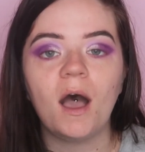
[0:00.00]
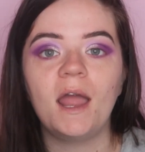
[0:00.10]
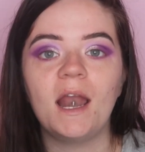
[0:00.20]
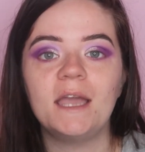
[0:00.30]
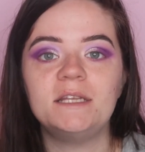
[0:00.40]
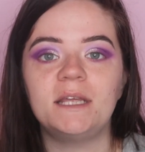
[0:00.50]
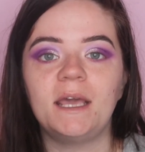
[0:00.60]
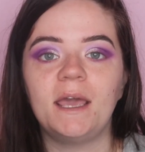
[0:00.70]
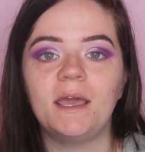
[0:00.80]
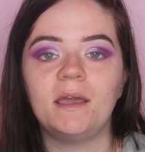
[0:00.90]

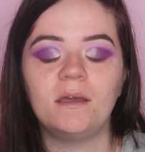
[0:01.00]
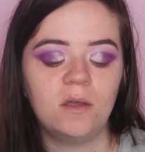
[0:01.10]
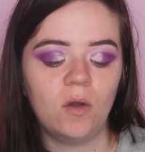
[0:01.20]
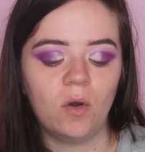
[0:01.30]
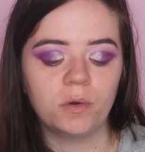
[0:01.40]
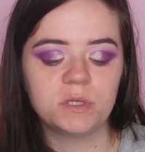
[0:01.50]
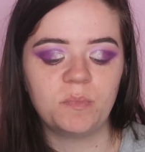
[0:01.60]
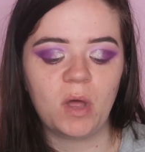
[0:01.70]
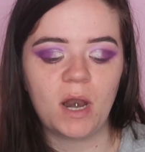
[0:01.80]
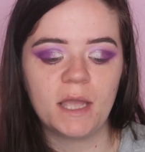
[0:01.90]
highlighting or
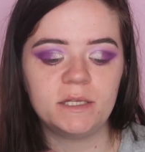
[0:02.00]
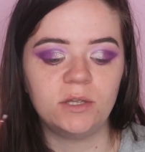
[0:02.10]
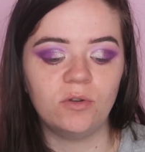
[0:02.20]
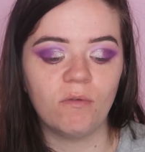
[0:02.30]
spotlighting